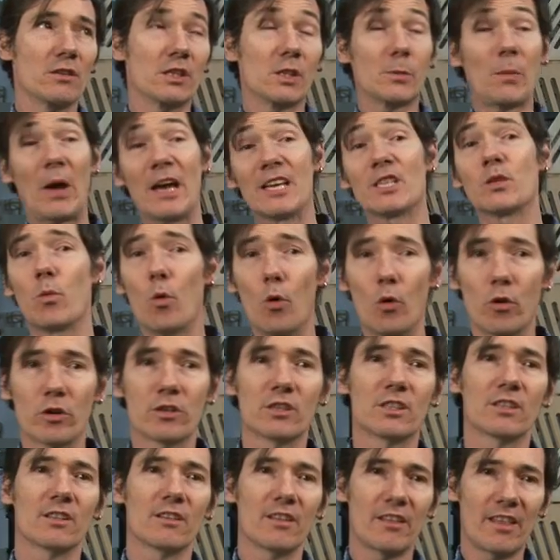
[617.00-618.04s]

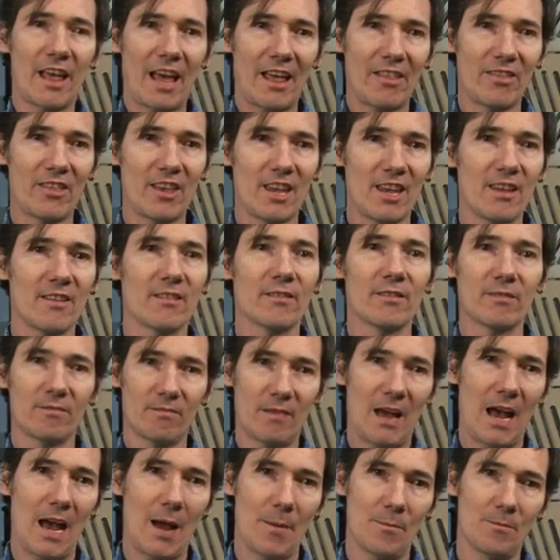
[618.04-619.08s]
spacewalks that the
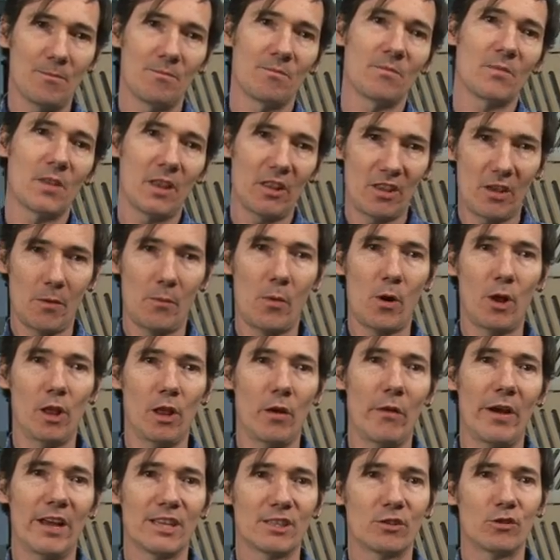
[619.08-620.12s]

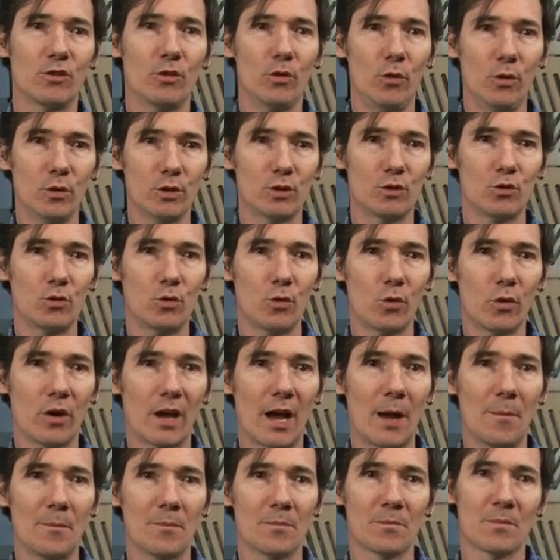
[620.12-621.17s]
Apollo astronauts took.
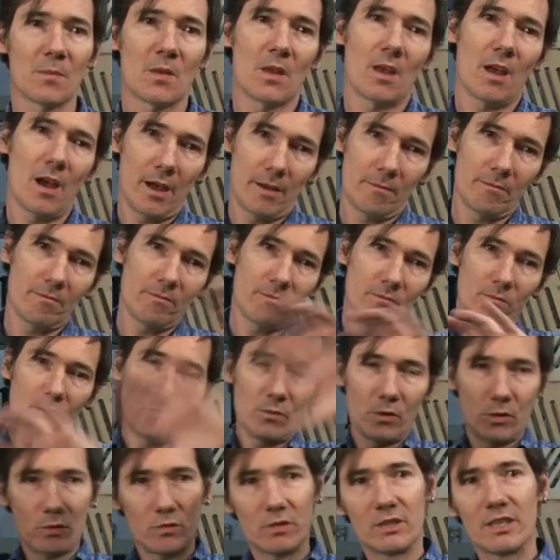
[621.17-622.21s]

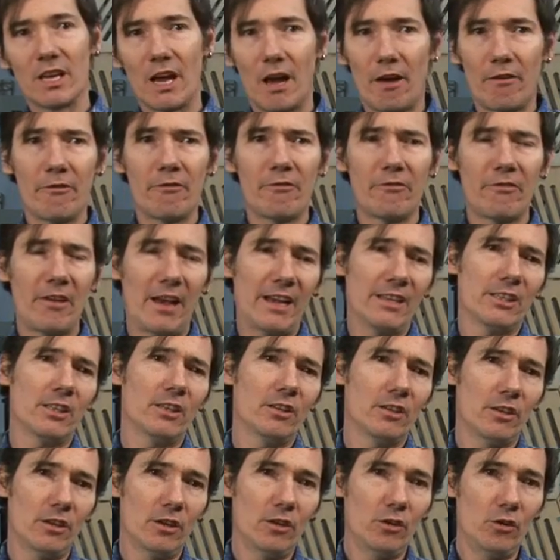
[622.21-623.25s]
You'll see I
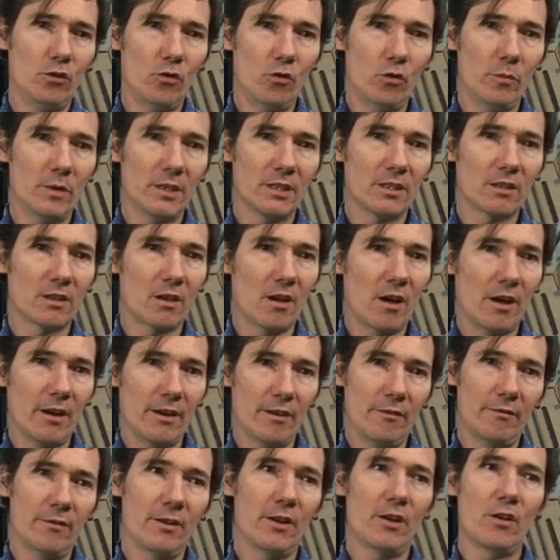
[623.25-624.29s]
fashioned an enormous kind
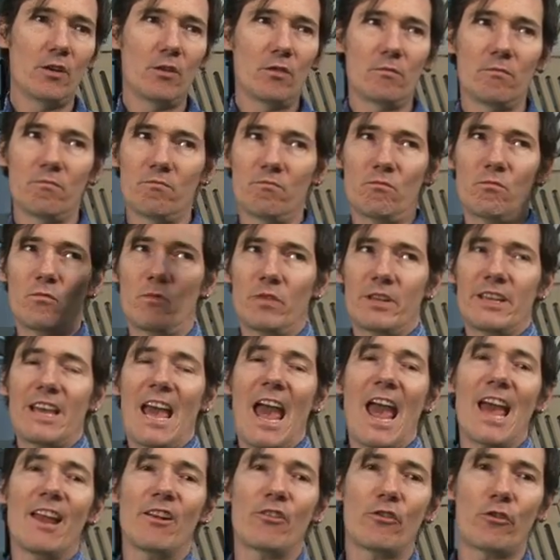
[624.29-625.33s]
of
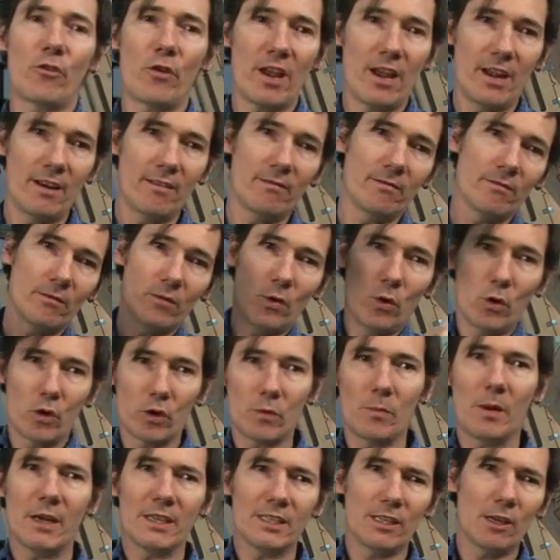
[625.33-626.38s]
gantry and
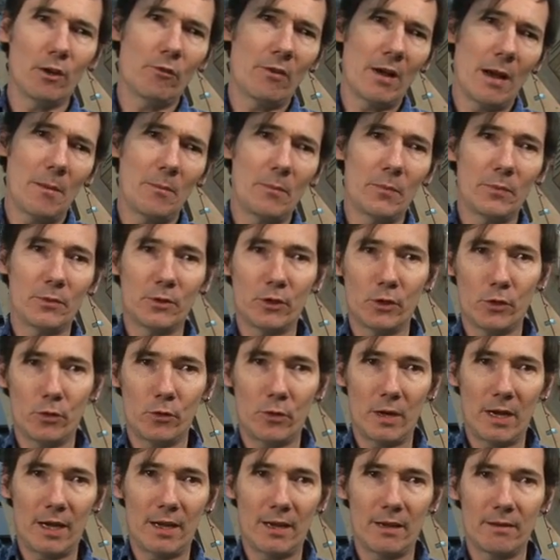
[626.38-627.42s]
hooked myself up
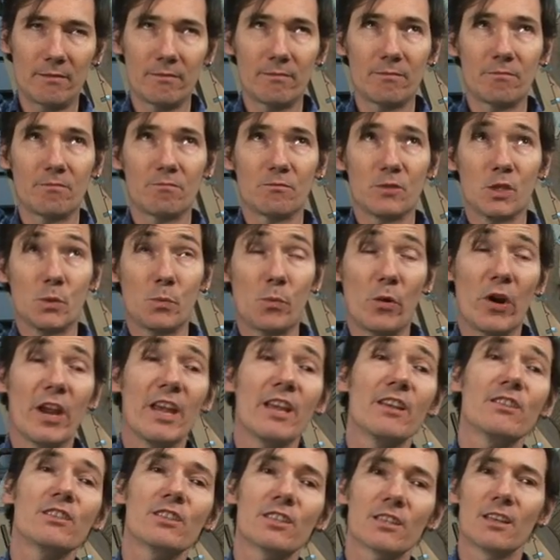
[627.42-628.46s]
to
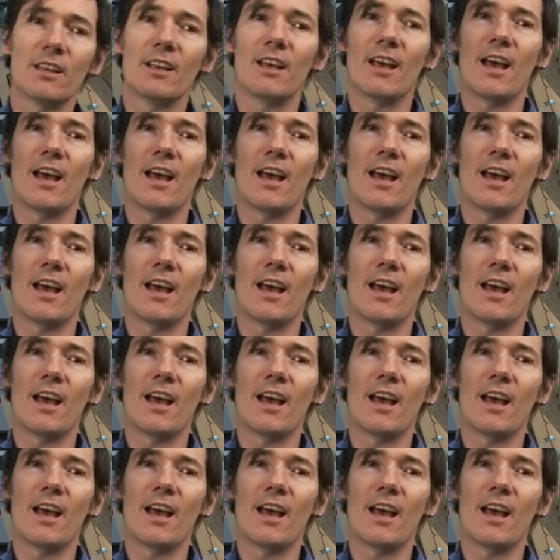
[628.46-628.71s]
springs,